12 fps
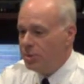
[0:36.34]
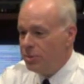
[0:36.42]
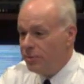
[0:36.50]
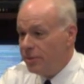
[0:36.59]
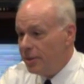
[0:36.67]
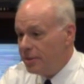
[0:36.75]

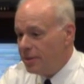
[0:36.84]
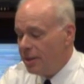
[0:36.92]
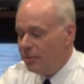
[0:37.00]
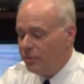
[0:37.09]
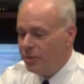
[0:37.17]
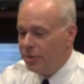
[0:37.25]
two things that
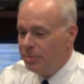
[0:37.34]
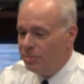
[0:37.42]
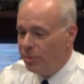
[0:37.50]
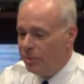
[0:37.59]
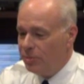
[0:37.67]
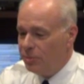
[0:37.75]
are very
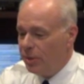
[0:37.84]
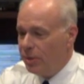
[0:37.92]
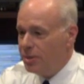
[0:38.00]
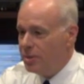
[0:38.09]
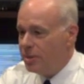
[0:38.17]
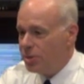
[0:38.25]
important. One
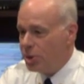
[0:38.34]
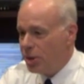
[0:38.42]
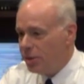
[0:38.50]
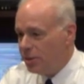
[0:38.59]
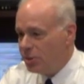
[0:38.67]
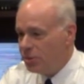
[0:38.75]
is to
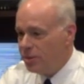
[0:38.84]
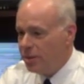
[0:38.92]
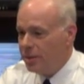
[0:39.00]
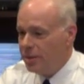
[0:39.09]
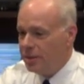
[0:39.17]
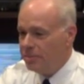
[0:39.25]
shake the
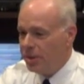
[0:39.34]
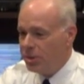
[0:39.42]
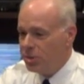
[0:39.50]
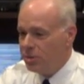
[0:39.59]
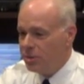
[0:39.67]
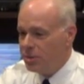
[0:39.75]
tree and make
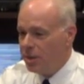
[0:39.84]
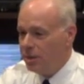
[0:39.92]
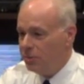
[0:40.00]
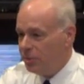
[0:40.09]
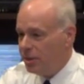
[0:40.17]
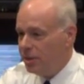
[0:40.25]
sure it's
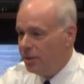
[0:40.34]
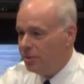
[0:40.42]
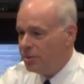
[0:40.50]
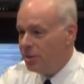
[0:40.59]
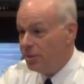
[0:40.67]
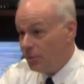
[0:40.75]
got green
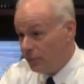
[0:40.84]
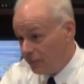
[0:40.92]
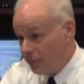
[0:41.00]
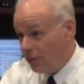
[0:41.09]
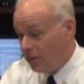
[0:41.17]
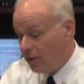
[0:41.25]
needles that don't
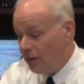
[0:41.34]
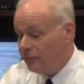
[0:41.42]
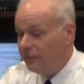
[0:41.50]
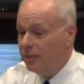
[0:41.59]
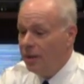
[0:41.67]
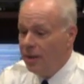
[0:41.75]
fall
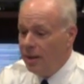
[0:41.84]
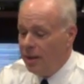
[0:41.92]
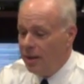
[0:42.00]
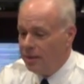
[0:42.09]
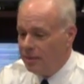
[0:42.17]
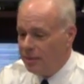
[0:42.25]
off.
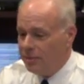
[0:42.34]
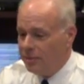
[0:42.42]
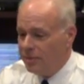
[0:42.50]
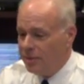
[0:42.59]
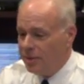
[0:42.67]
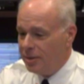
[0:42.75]
And the other
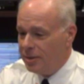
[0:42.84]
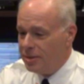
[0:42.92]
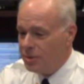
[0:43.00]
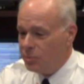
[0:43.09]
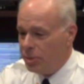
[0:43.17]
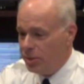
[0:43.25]
thing
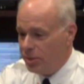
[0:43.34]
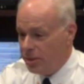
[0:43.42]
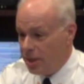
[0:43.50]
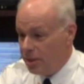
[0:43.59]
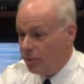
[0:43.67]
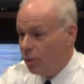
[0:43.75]
is when you
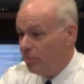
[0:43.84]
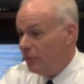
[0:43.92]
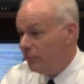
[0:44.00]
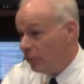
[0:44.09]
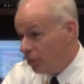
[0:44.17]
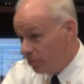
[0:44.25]
get it home,
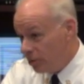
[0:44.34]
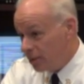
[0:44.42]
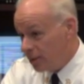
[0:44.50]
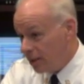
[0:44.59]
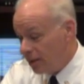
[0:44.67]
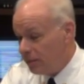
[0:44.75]
before you bring it
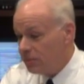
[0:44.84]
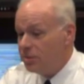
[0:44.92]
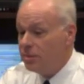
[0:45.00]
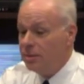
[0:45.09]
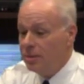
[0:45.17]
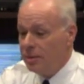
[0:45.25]
in the
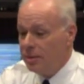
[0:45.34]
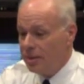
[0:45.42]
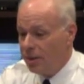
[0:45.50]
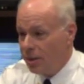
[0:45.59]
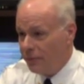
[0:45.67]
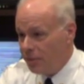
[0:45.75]
house,
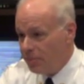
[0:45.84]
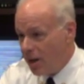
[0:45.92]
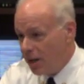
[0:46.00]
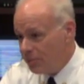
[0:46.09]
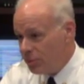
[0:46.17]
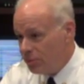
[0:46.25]
cut off the
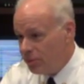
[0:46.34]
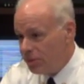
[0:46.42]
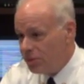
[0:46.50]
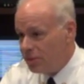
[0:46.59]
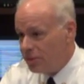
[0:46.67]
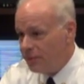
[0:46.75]
bottom 2
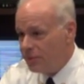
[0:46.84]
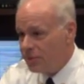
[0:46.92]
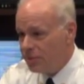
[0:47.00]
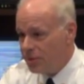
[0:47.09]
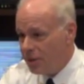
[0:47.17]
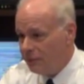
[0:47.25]
inches of it
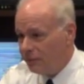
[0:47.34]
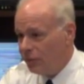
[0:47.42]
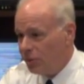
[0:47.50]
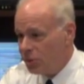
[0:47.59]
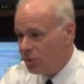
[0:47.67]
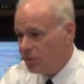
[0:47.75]
so it's got
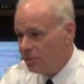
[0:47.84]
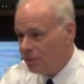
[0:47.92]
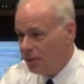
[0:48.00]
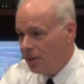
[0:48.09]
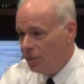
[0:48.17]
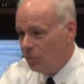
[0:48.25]
fresh
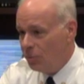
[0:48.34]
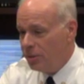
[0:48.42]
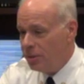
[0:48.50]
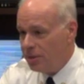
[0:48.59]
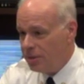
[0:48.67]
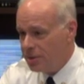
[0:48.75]

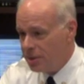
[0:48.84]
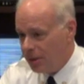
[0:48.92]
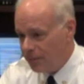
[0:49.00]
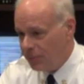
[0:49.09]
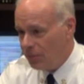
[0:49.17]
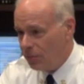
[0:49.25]
wood to suck
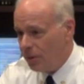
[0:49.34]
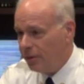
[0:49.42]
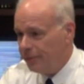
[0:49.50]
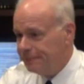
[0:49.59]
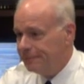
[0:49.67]
up the water.